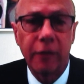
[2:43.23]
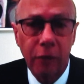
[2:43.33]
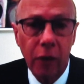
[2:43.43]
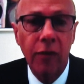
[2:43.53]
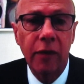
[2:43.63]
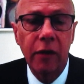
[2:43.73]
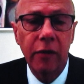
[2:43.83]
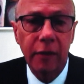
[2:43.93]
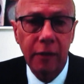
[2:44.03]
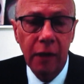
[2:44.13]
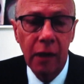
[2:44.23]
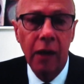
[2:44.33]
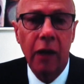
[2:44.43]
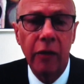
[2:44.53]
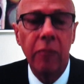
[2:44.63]
So those services
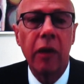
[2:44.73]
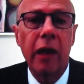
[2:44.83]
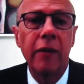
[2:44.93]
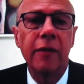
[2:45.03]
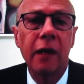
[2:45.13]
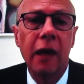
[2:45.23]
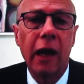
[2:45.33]
are in place